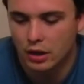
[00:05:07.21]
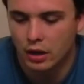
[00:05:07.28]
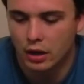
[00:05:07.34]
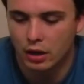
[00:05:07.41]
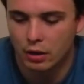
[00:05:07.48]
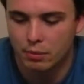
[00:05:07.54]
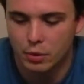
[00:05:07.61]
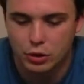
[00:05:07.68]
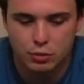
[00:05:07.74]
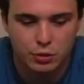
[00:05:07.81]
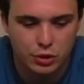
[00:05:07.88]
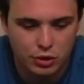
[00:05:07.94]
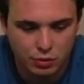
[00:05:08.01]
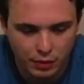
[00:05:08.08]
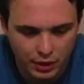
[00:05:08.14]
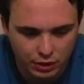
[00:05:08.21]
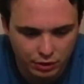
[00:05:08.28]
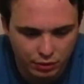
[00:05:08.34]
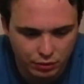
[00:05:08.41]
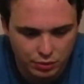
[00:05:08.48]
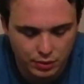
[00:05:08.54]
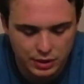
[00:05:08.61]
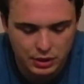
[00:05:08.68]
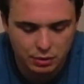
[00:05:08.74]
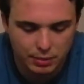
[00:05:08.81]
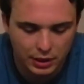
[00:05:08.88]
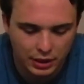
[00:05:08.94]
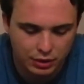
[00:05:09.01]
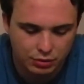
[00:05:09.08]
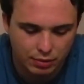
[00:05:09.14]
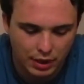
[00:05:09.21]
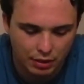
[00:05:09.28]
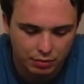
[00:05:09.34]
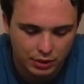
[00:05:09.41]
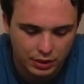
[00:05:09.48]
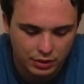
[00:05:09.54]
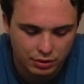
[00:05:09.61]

Much more square than those ones, a little bit less rounded,